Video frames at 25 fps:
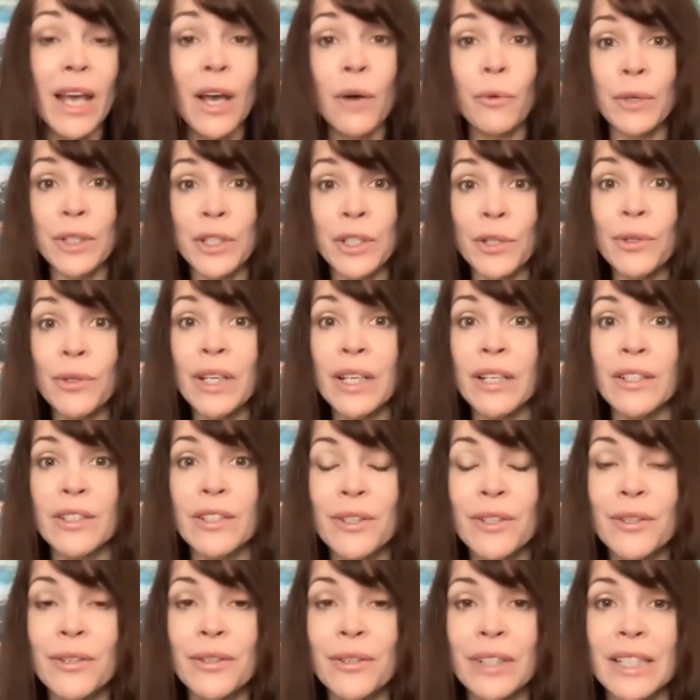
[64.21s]
What you can
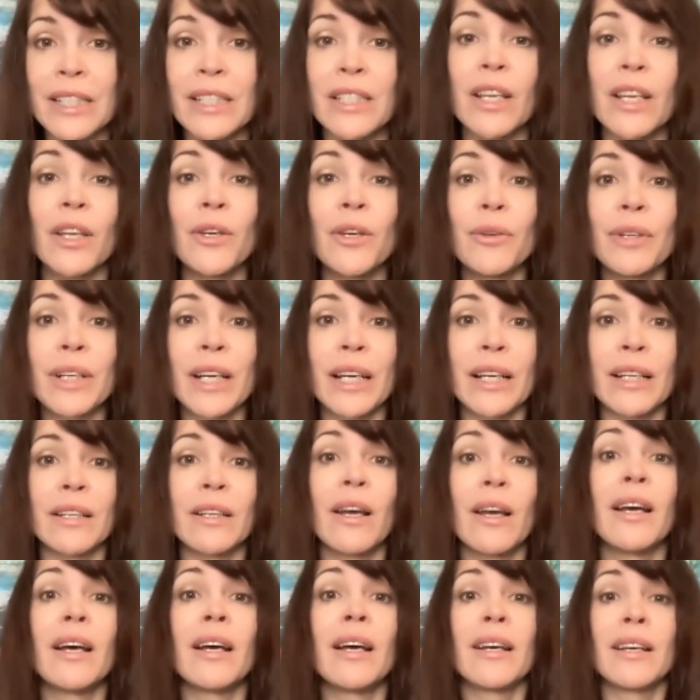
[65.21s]
do is you
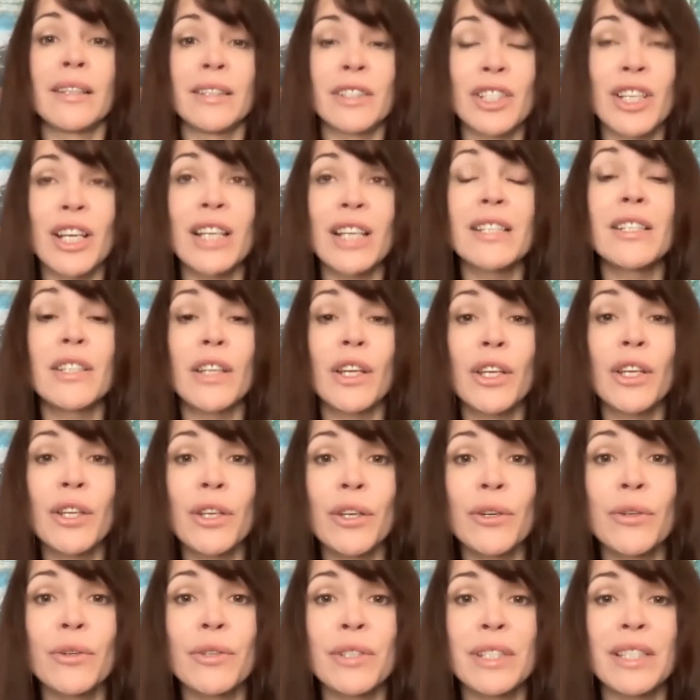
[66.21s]
can just
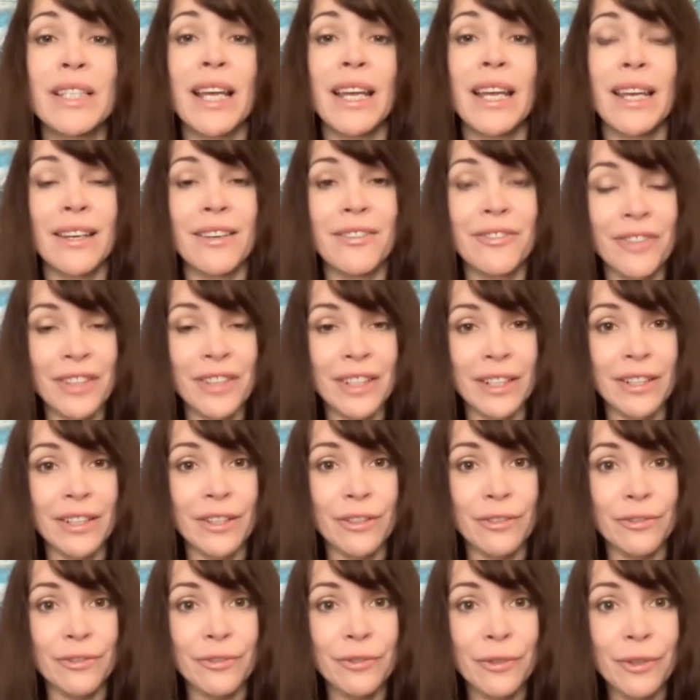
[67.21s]
use the
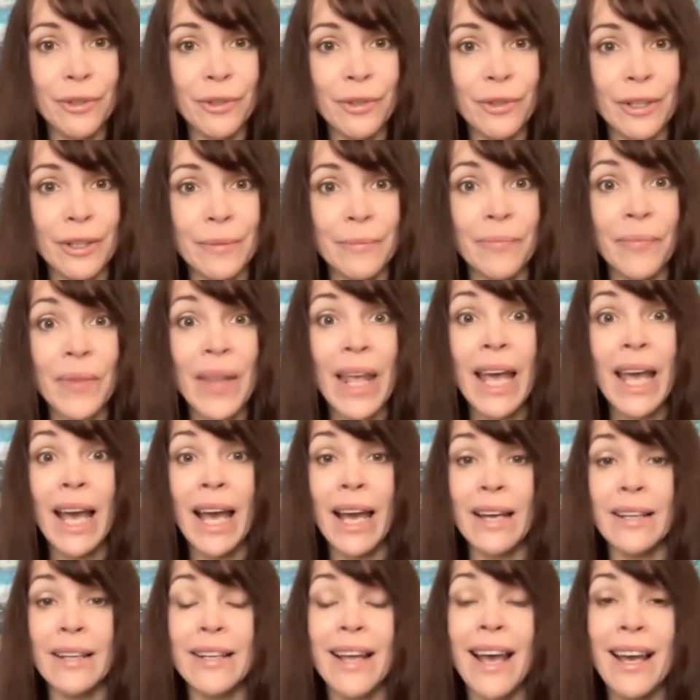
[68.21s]
infinitive form
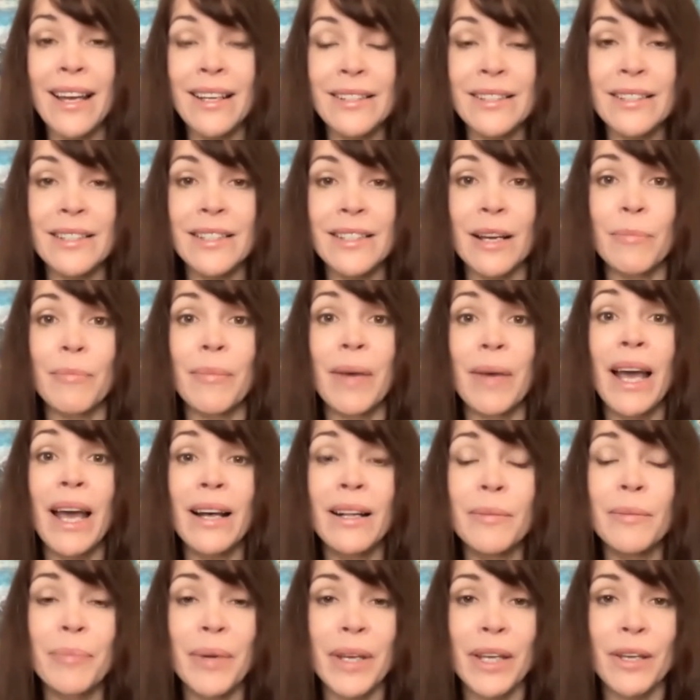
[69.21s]
and add some
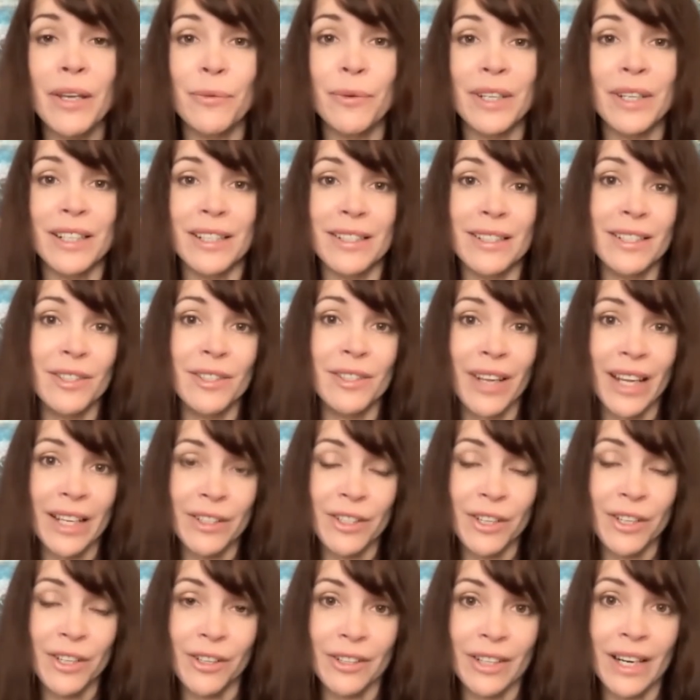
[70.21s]
helping words to
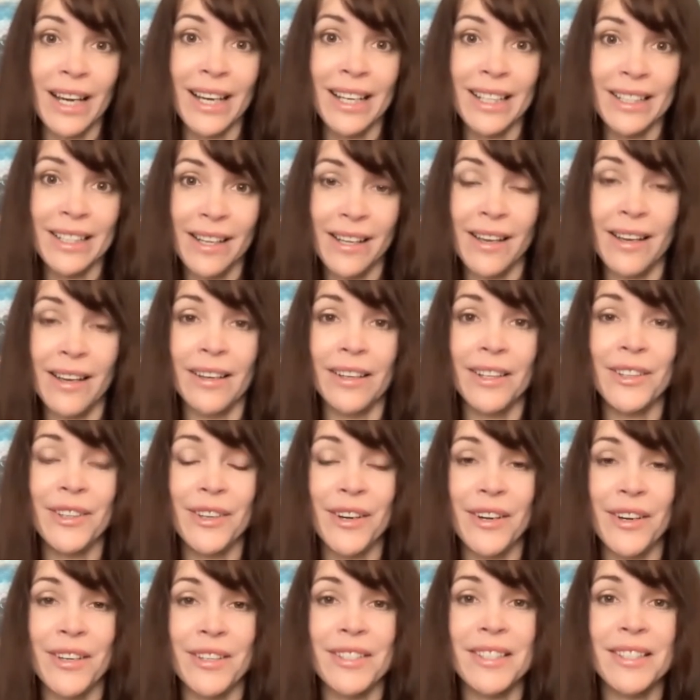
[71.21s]
get your idea
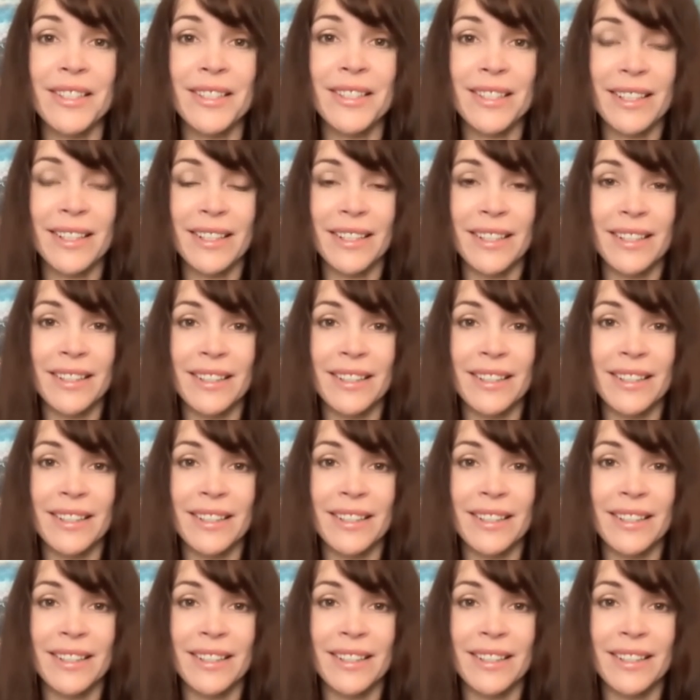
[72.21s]
across.